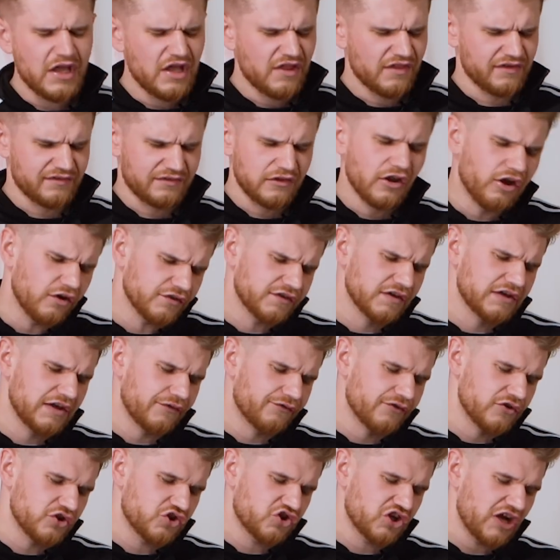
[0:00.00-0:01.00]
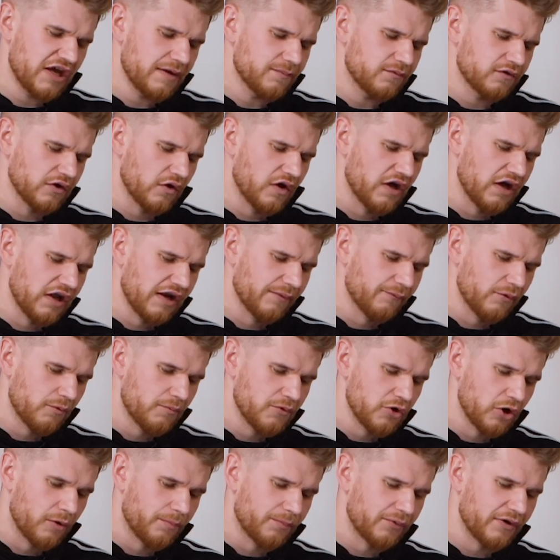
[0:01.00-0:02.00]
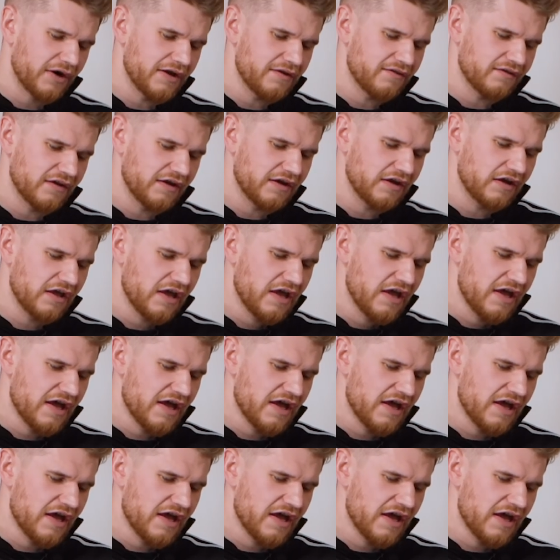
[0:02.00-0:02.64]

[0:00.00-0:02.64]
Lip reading: There's lots of different shapes, so Haaland will be operating